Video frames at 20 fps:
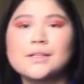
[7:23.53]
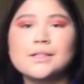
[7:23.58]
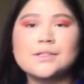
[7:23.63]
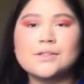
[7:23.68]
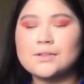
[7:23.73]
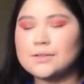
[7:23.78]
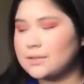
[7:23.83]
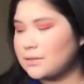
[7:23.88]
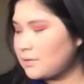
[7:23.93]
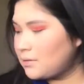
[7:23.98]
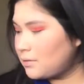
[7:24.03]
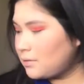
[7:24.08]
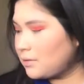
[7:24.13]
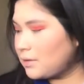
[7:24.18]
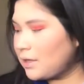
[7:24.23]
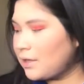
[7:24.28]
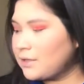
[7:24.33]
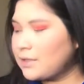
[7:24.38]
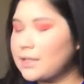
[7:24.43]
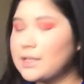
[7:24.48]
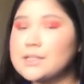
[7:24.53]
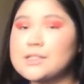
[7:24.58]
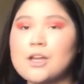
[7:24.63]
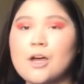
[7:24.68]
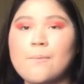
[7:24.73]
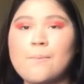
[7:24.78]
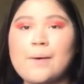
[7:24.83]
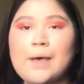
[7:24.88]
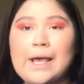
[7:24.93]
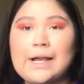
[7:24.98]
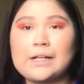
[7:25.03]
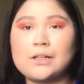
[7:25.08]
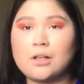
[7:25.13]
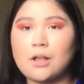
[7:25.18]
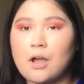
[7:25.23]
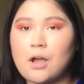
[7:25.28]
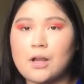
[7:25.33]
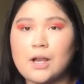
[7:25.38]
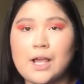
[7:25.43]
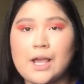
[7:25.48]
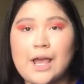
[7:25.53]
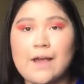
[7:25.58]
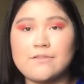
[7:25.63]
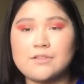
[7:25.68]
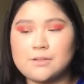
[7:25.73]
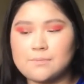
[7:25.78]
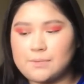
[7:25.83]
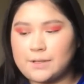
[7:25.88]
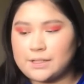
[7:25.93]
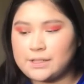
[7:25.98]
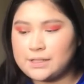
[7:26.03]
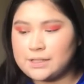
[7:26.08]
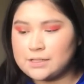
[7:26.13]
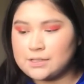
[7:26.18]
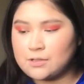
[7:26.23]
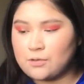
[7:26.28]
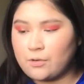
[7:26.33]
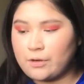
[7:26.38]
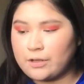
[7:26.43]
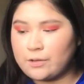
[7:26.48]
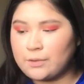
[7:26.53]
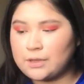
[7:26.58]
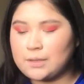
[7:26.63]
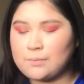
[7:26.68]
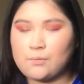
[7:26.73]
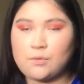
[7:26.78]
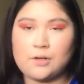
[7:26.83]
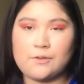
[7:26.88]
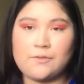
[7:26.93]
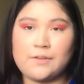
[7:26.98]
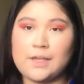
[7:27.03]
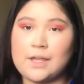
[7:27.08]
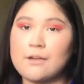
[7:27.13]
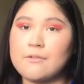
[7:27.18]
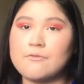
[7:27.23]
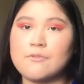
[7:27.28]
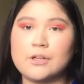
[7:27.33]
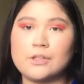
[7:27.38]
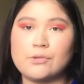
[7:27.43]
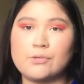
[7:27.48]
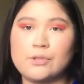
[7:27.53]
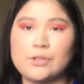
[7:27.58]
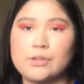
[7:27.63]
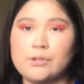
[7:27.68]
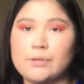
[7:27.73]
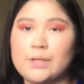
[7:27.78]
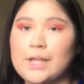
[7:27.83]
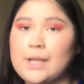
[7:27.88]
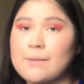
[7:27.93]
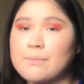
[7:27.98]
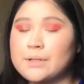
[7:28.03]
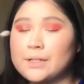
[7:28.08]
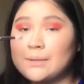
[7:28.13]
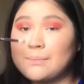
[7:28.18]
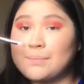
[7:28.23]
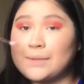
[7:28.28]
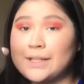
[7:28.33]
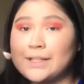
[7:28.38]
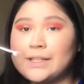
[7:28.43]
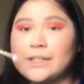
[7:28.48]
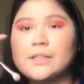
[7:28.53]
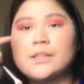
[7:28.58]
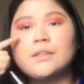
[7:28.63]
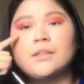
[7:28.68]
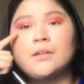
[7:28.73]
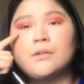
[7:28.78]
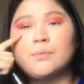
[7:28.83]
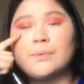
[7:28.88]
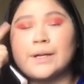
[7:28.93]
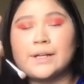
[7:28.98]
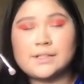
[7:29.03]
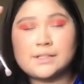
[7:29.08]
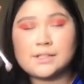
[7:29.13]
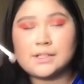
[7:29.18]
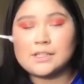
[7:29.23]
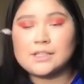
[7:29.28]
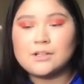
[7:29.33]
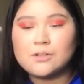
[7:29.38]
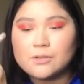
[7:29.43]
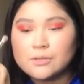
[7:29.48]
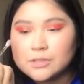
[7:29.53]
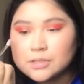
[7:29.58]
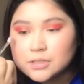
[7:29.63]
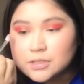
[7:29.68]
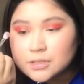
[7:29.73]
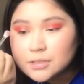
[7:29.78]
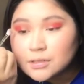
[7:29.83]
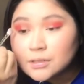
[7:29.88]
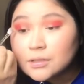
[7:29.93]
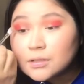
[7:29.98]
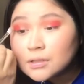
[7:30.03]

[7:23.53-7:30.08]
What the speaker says: So now that it's all packed on, I have to blend it. So going with the Morphe M433, I'm gonna blend in the red to the orange.